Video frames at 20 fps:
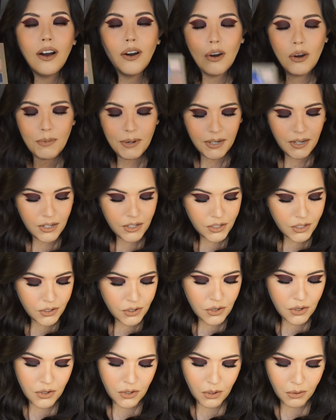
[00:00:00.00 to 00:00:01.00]
Oh my gosh, this
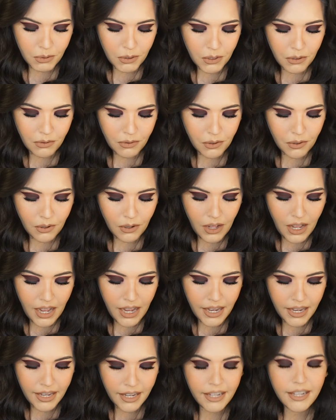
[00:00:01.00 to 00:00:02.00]
is so beautiful.
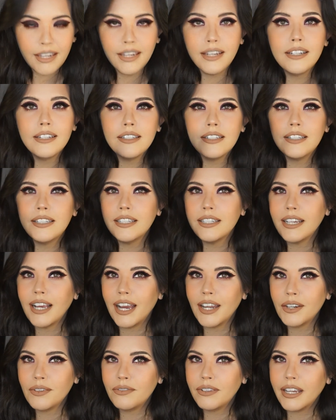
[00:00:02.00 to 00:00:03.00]
I did
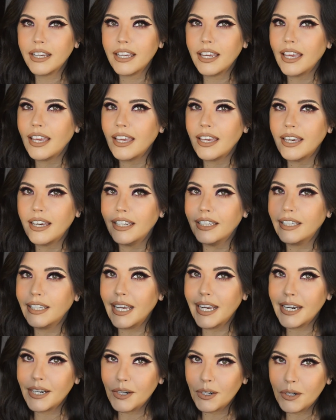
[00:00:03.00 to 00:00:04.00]
kind of like a
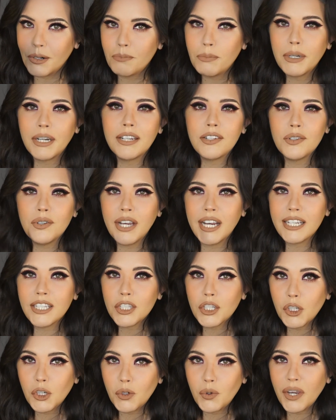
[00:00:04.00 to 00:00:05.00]
liner, but as you guys
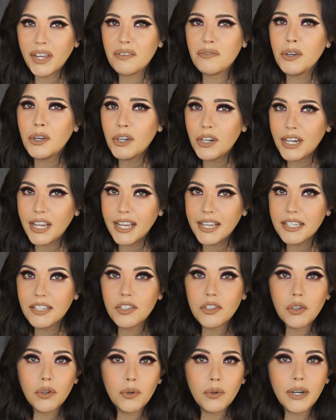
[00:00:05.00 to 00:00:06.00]
know, I have hooded
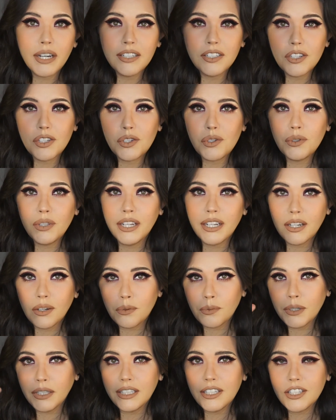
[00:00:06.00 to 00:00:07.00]
eyes, so I just do like a
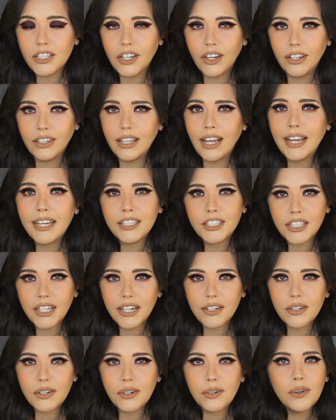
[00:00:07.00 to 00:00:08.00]
really tall
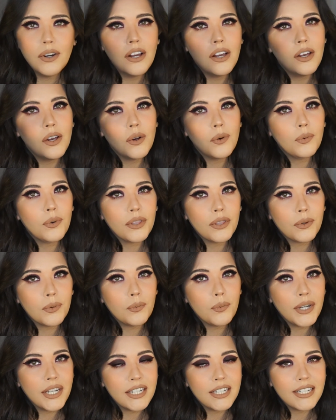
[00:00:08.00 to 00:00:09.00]
eyeshadow with a
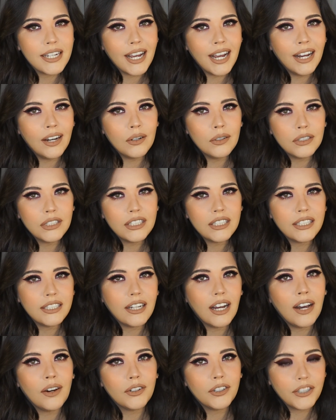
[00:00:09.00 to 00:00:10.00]
winged out
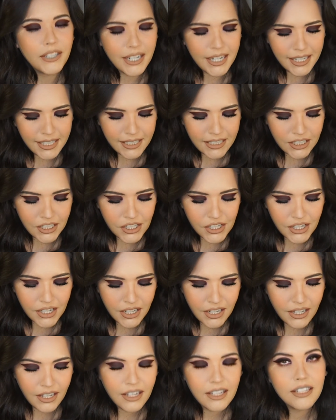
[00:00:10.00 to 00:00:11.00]
outer edge
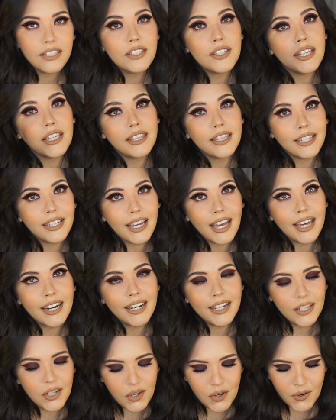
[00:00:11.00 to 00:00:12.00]
to get the cat
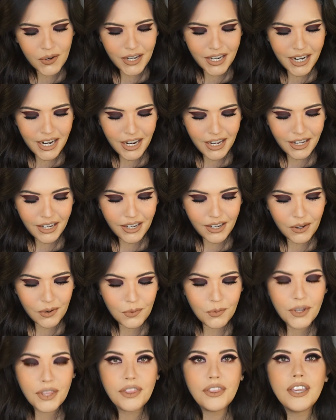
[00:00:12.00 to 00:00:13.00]
eye going
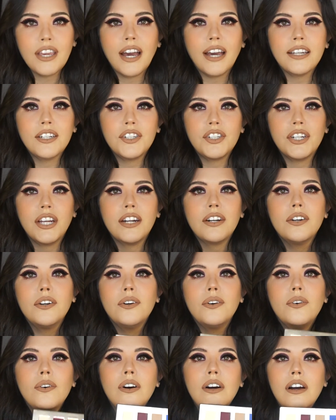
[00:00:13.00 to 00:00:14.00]
with the
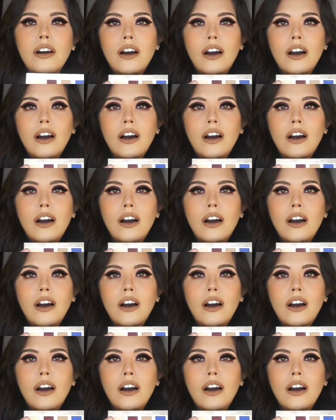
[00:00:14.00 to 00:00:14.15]
eyeshadow